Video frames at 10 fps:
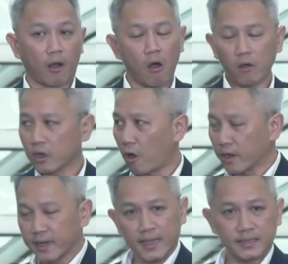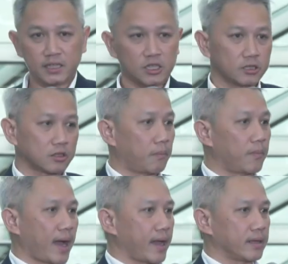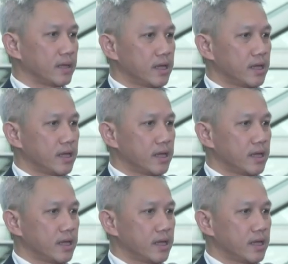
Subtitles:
all the organizations combine,